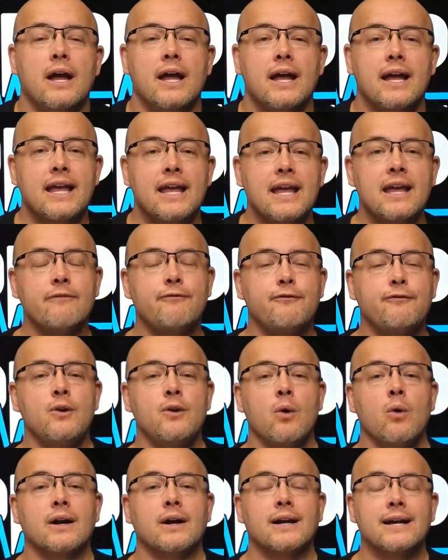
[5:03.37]
if
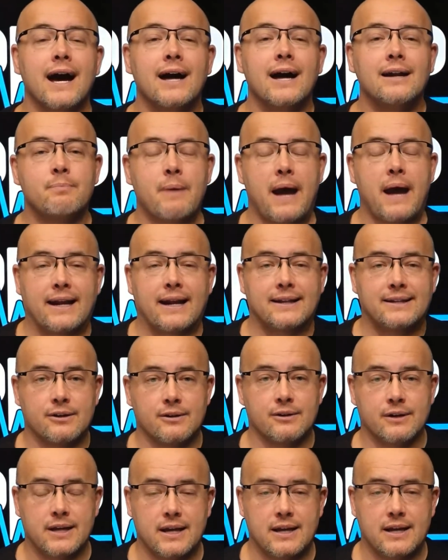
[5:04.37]
your gut
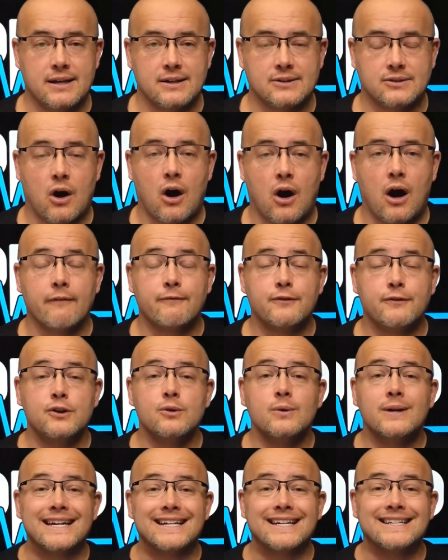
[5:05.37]
bacteria is off, you
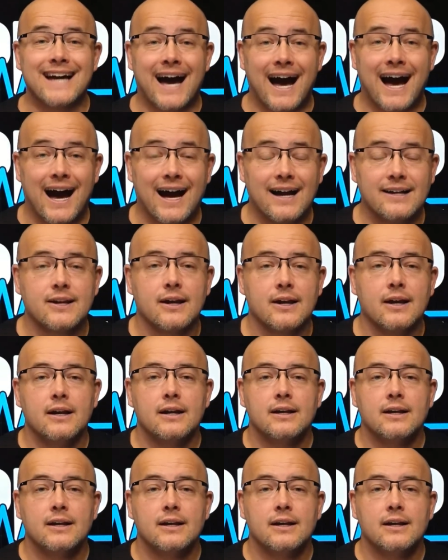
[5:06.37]
cannot